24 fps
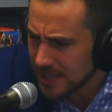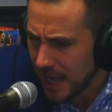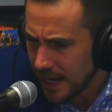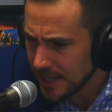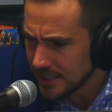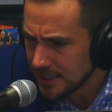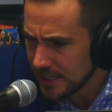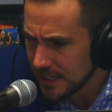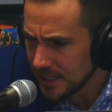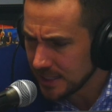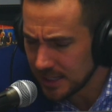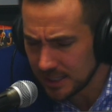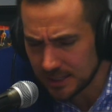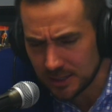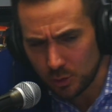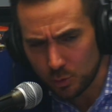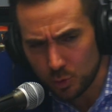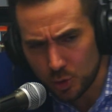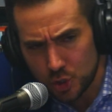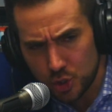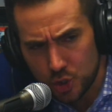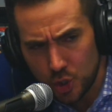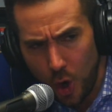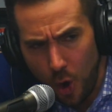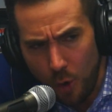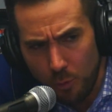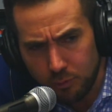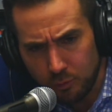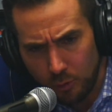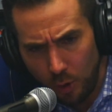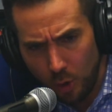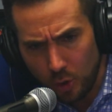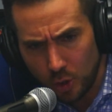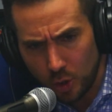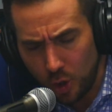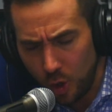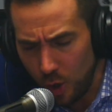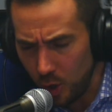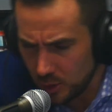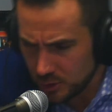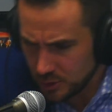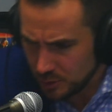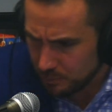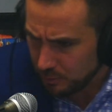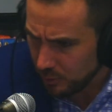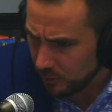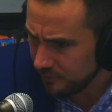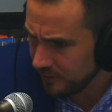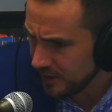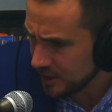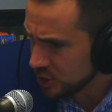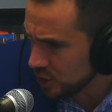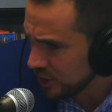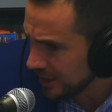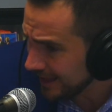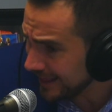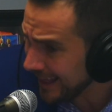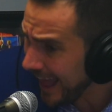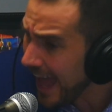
this idea that there was no protocols or provision,